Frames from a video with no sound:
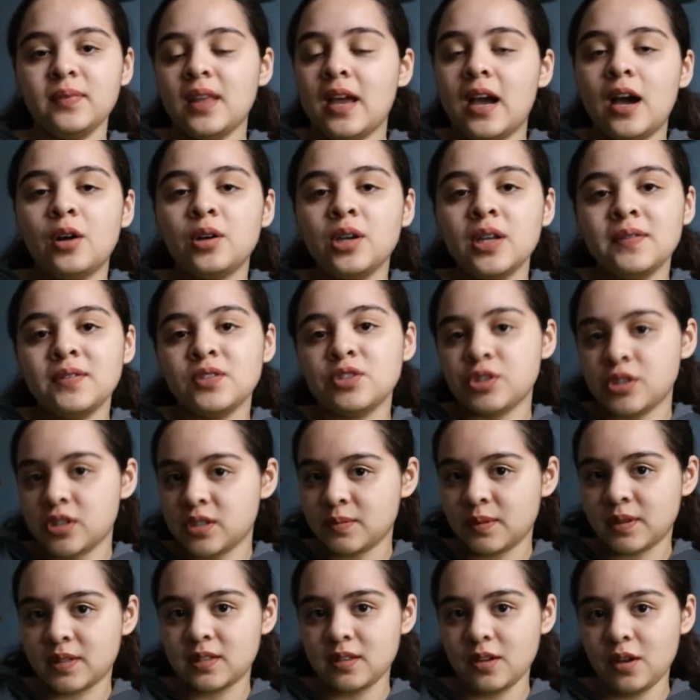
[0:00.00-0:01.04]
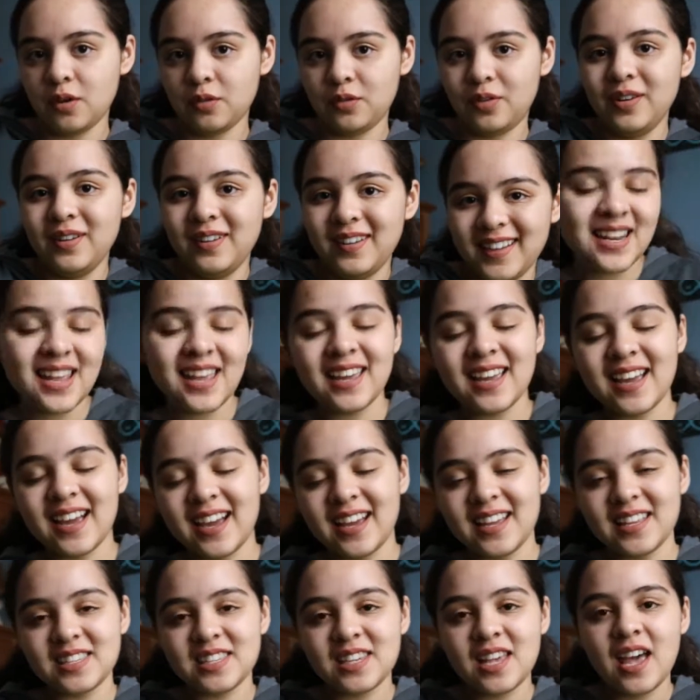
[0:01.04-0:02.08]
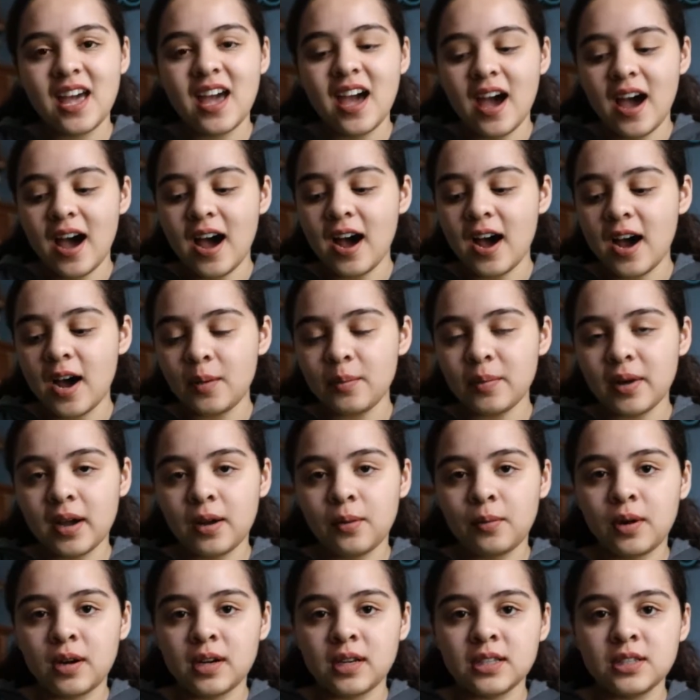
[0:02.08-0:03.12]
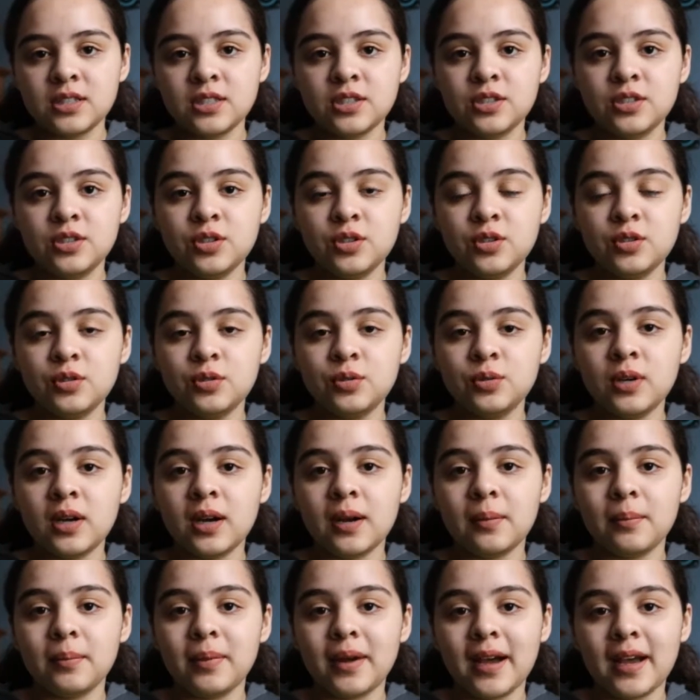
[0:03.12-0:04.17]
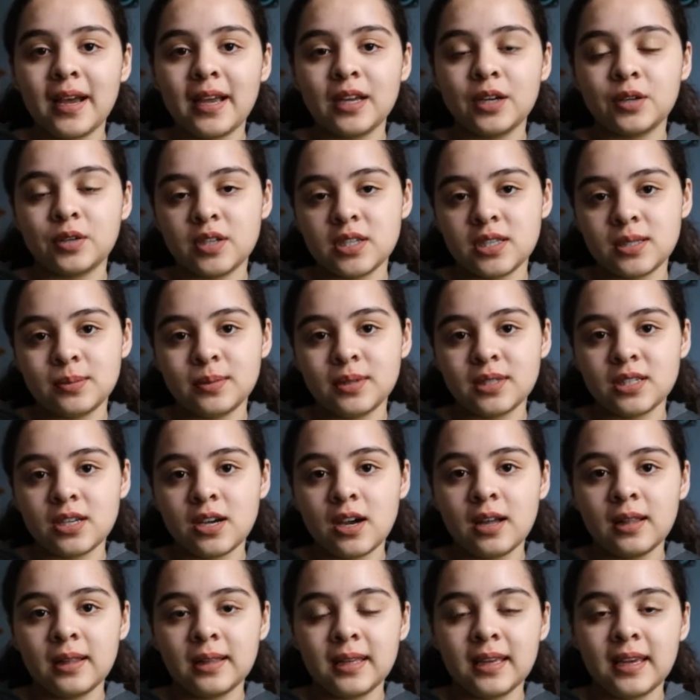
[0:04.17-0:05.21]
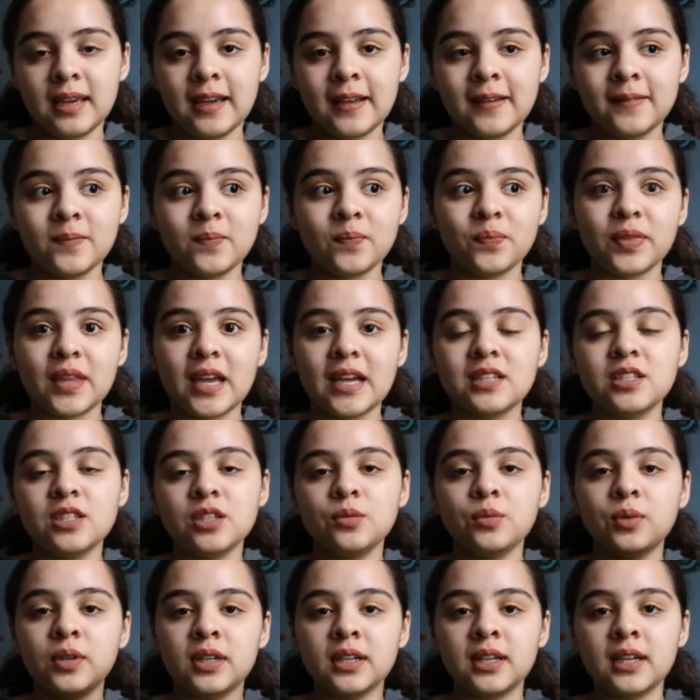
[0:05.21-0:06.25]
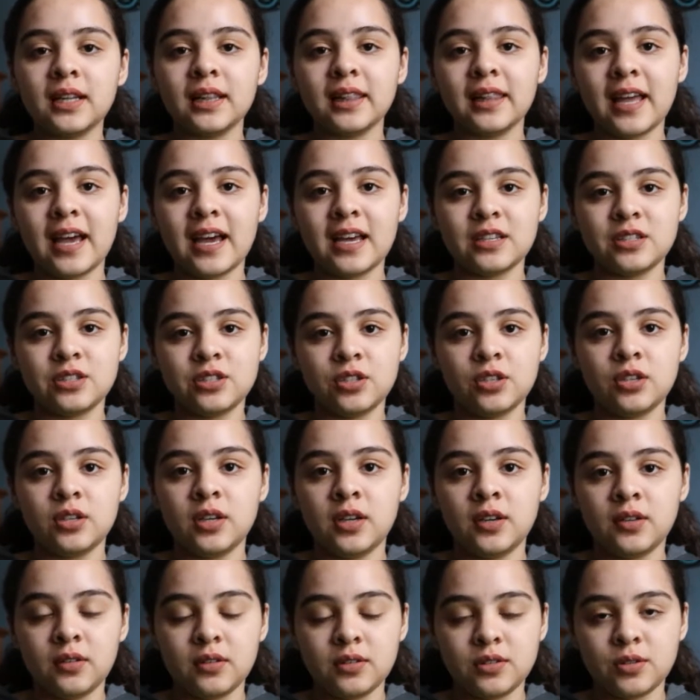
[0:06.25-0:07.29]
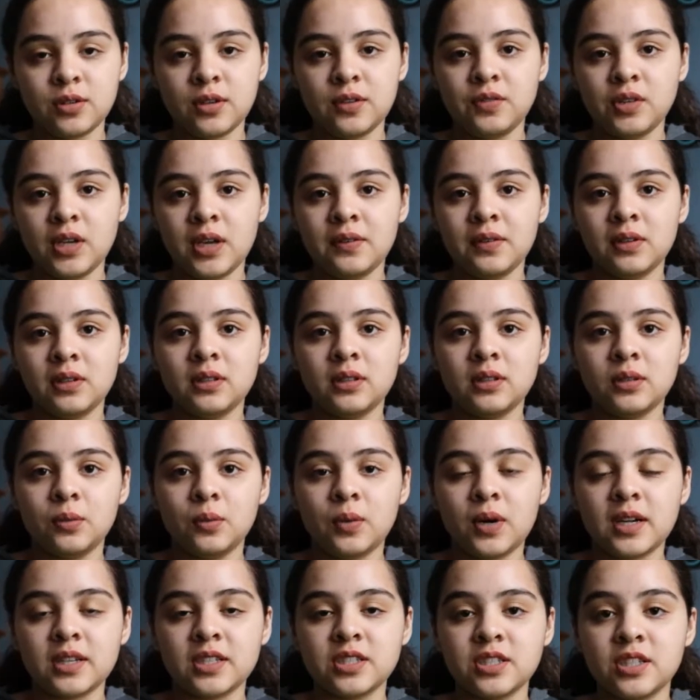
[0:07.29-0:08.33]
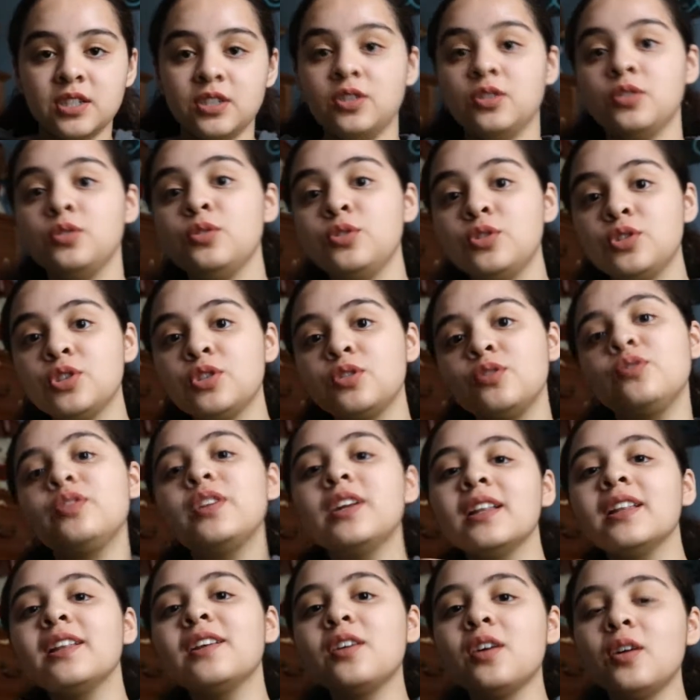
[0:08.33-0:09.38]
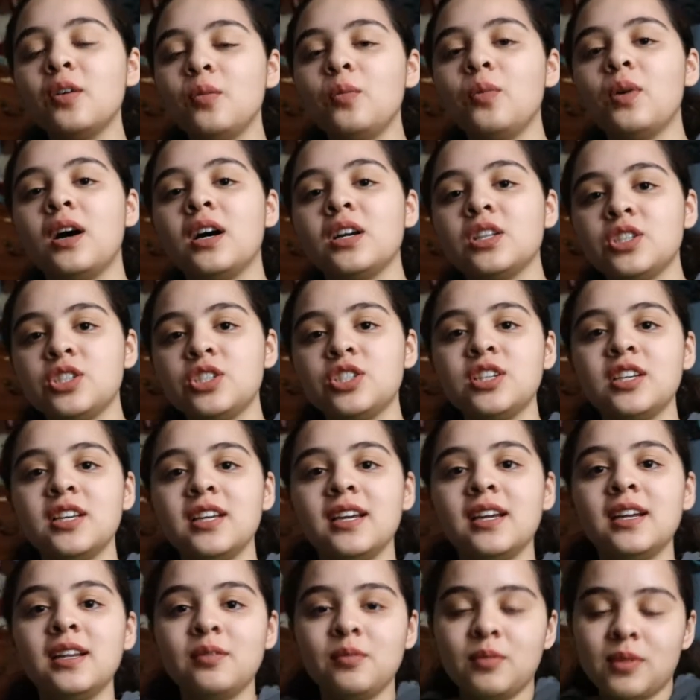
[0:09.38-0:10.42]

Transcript: I don't even trust myself. Hey guys, I wanted to do my Christmas haul again. I did one last year, so if you haven't watched it, you should really go watch it.